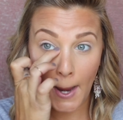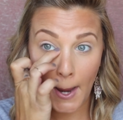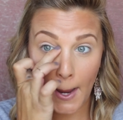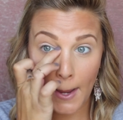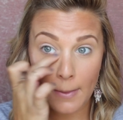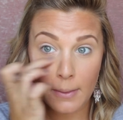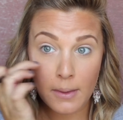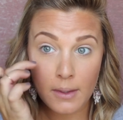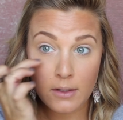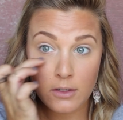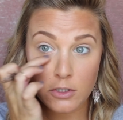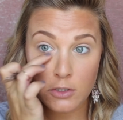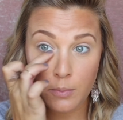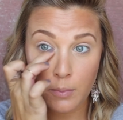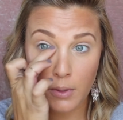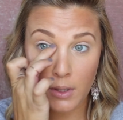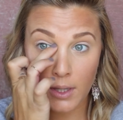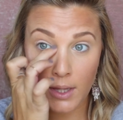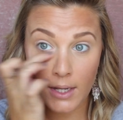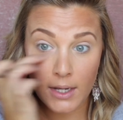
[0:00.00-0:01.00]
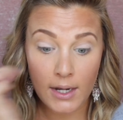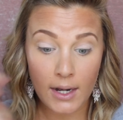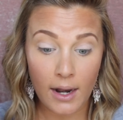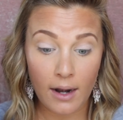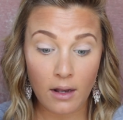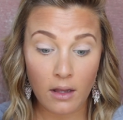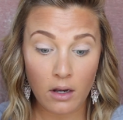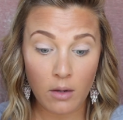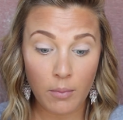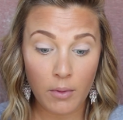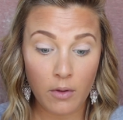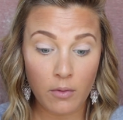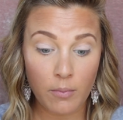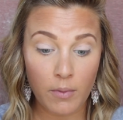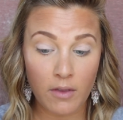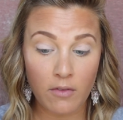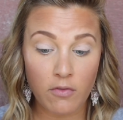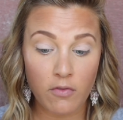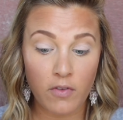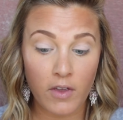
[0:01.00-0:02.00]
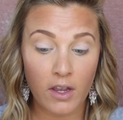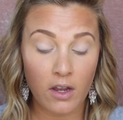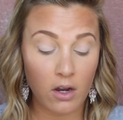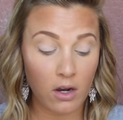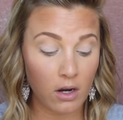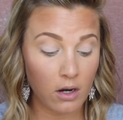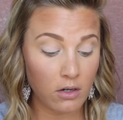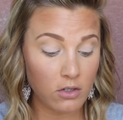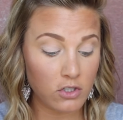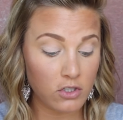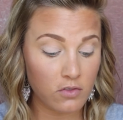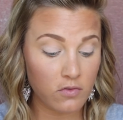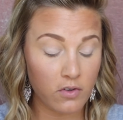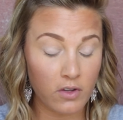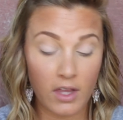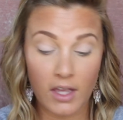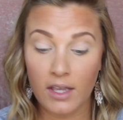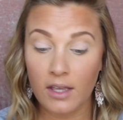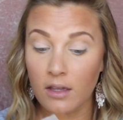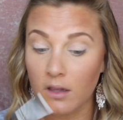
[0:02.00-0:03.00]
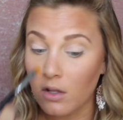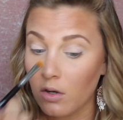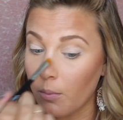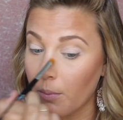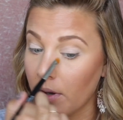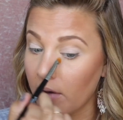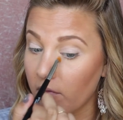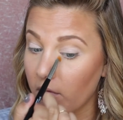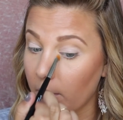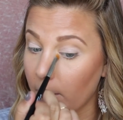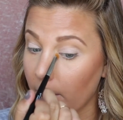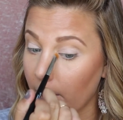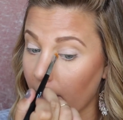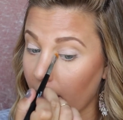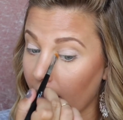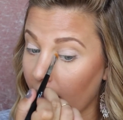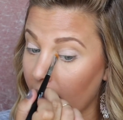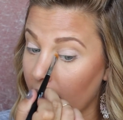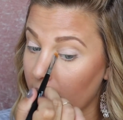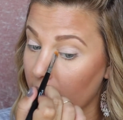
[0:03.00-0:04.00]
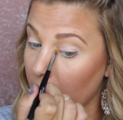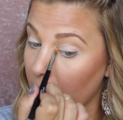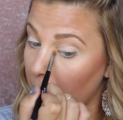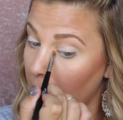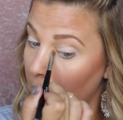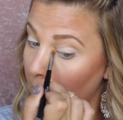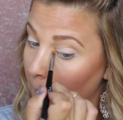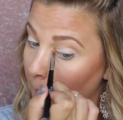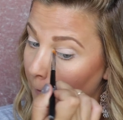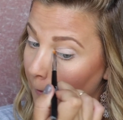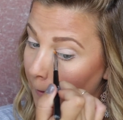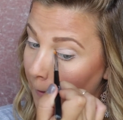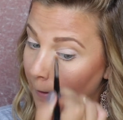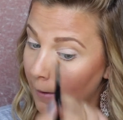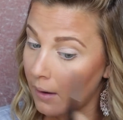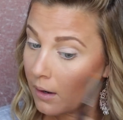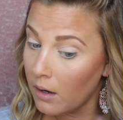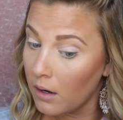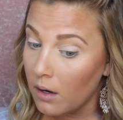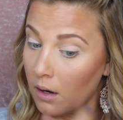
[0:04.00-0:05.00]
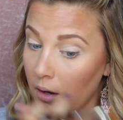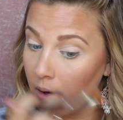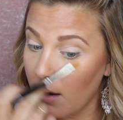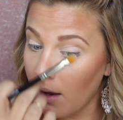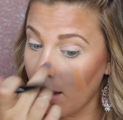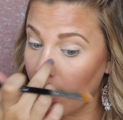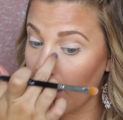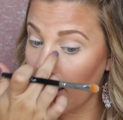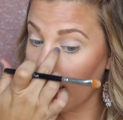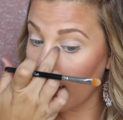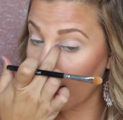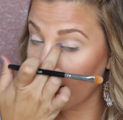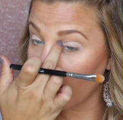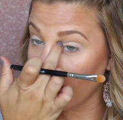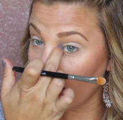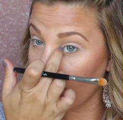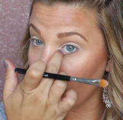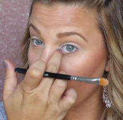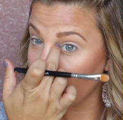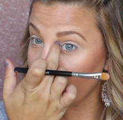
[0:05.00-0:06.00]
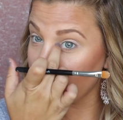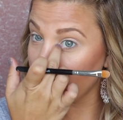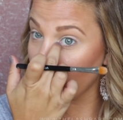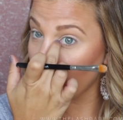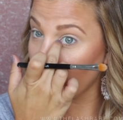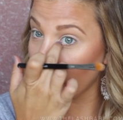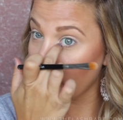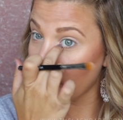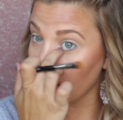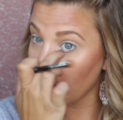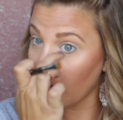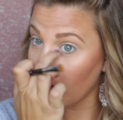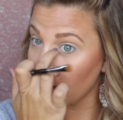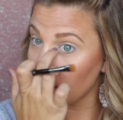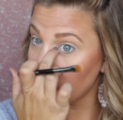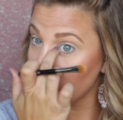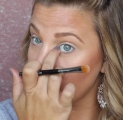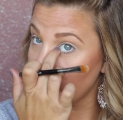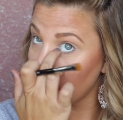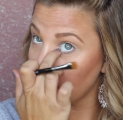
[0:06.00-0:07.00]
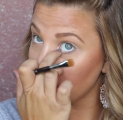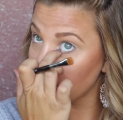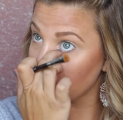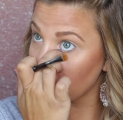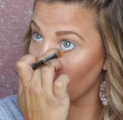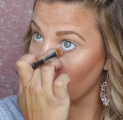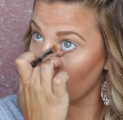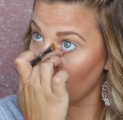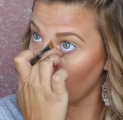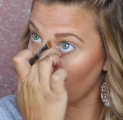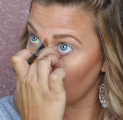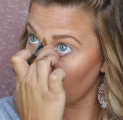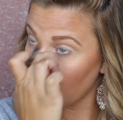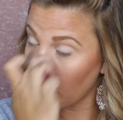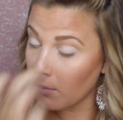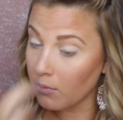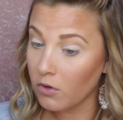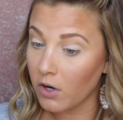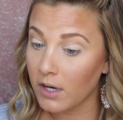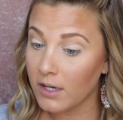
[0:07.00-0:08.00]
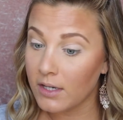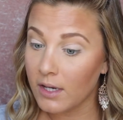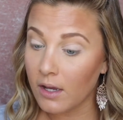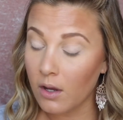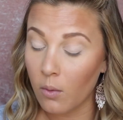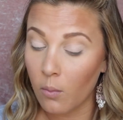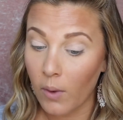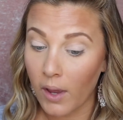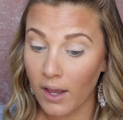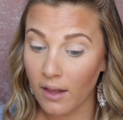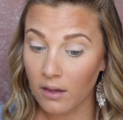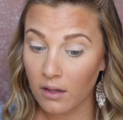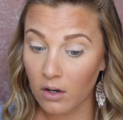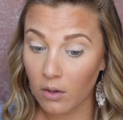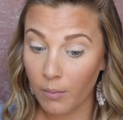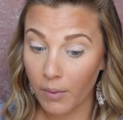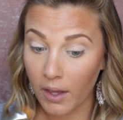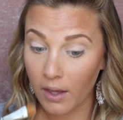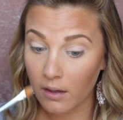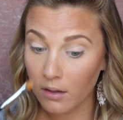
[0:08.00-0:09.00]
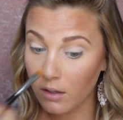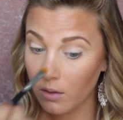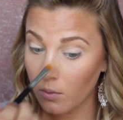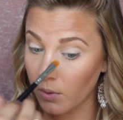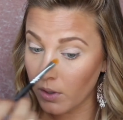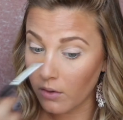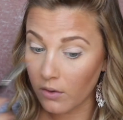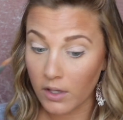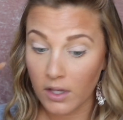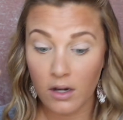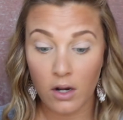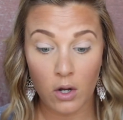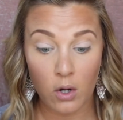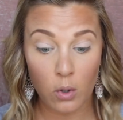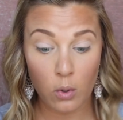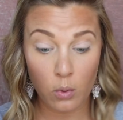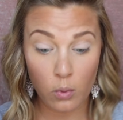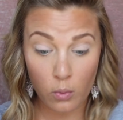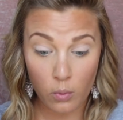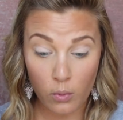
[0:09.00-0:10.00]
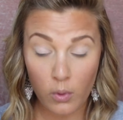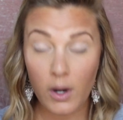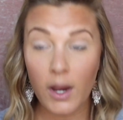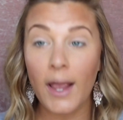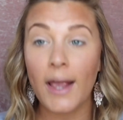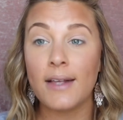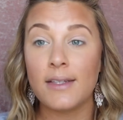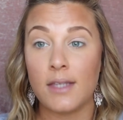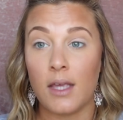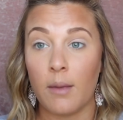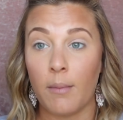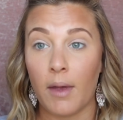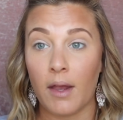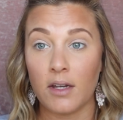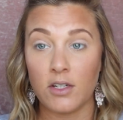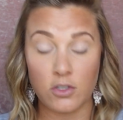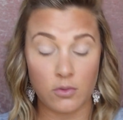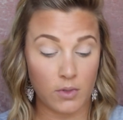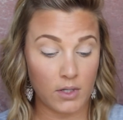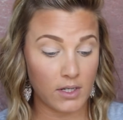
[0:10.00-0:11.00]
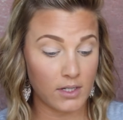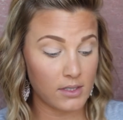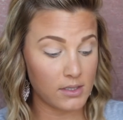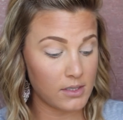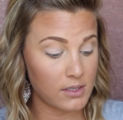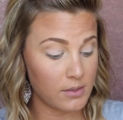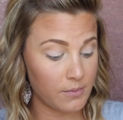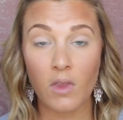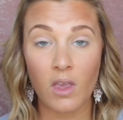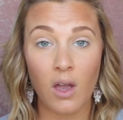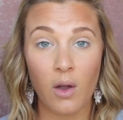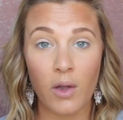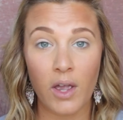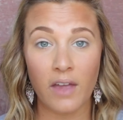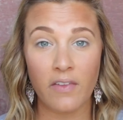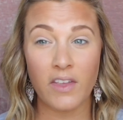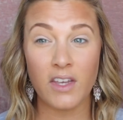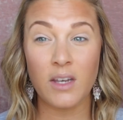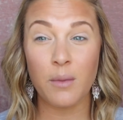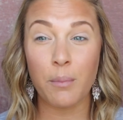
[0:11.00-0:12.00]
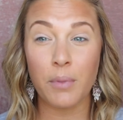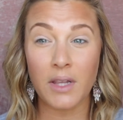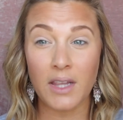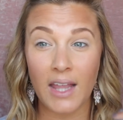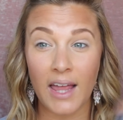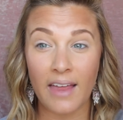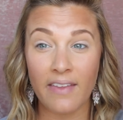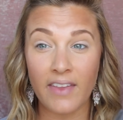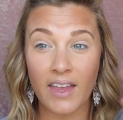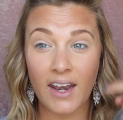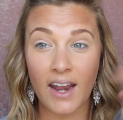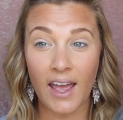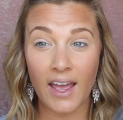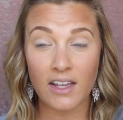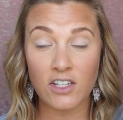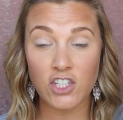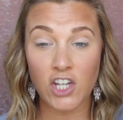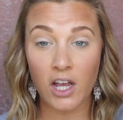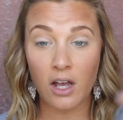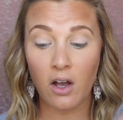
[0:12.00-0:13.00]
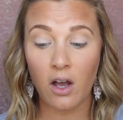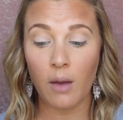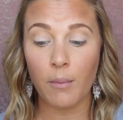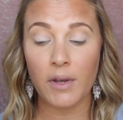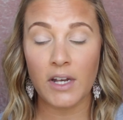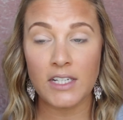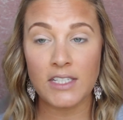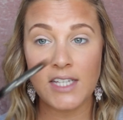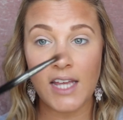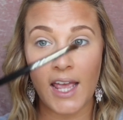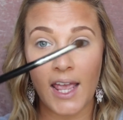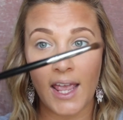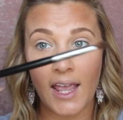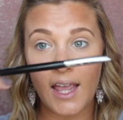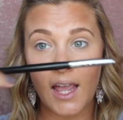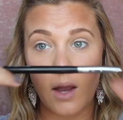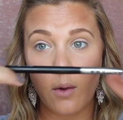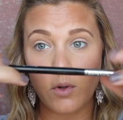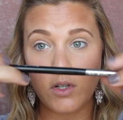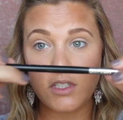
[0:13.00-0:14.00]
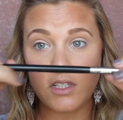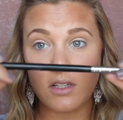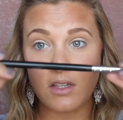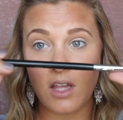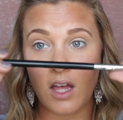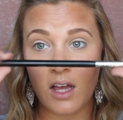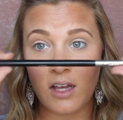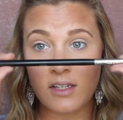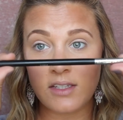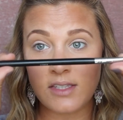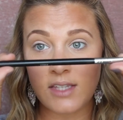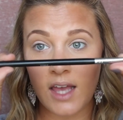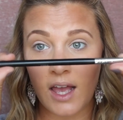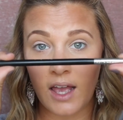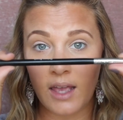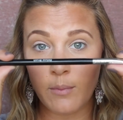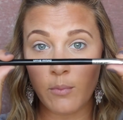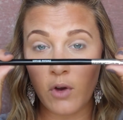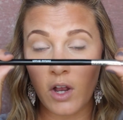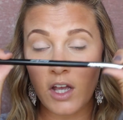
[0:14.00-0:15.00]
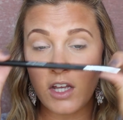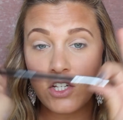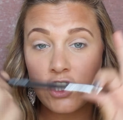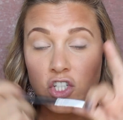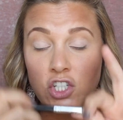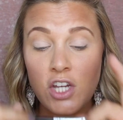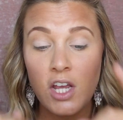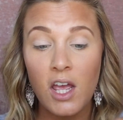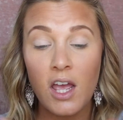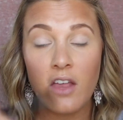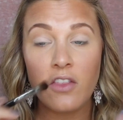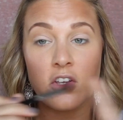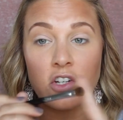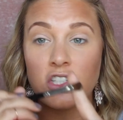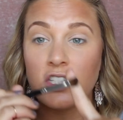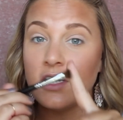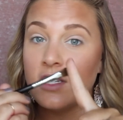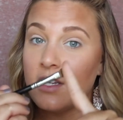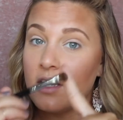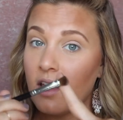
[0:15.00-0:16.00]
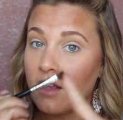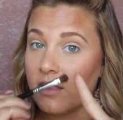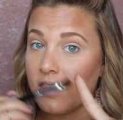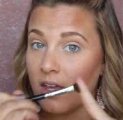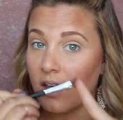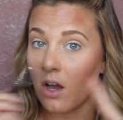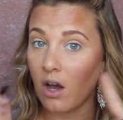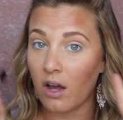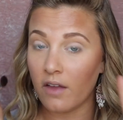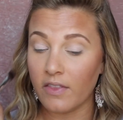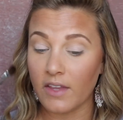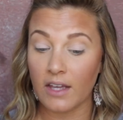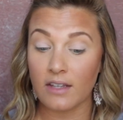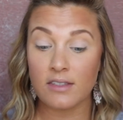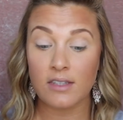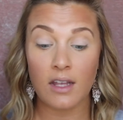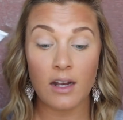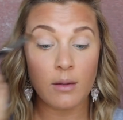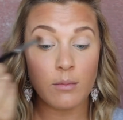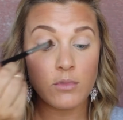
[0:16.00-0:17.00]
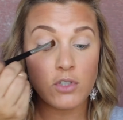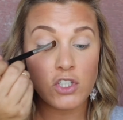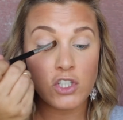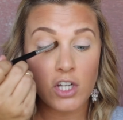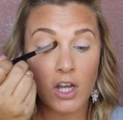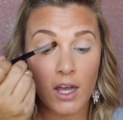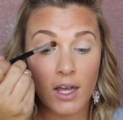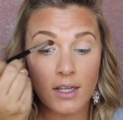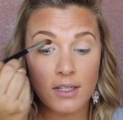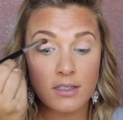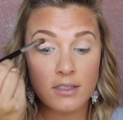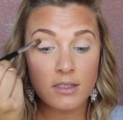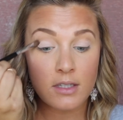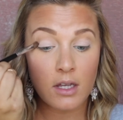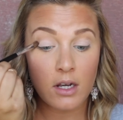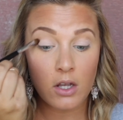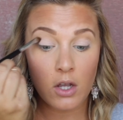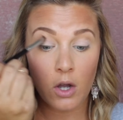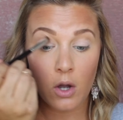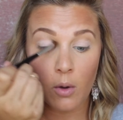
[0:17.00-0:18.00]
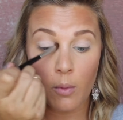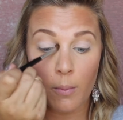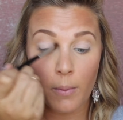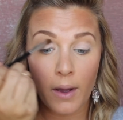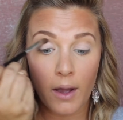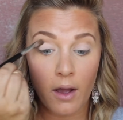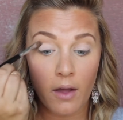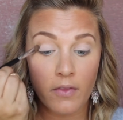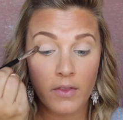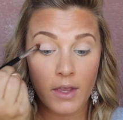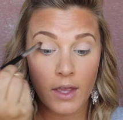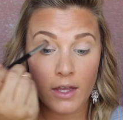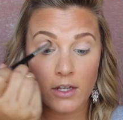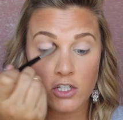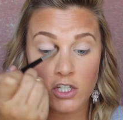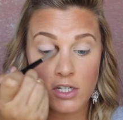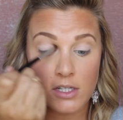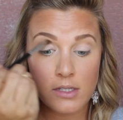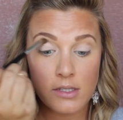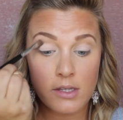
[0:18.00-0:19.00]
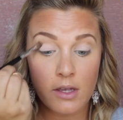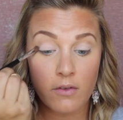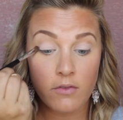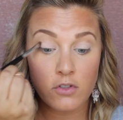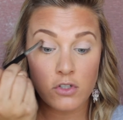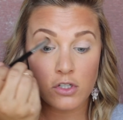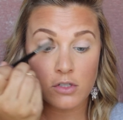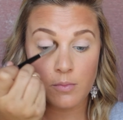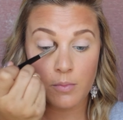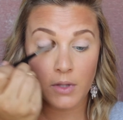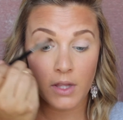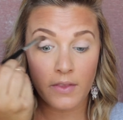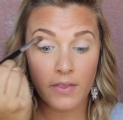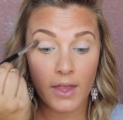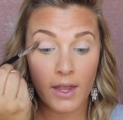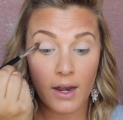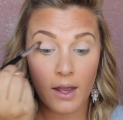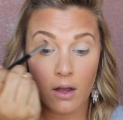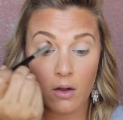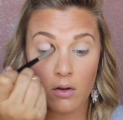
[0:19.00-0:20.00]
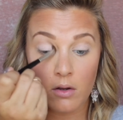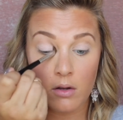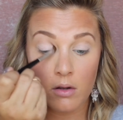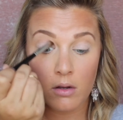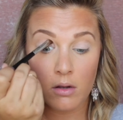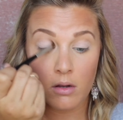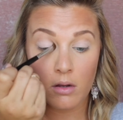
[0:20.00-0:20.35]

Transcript: and then just blend it out a little bit with my finger, just for like a little bit of a matte highlight right there. We got a lot of dewiness going on, so I'm trying to take away a little bit. Like, we don't need a crazy amount of dewiness. Okay, and then to blend that edge out, I'm gonna take our Deluxe eye brush. There's nothing on this, and I'm just gonna go on the edges of just blend that out.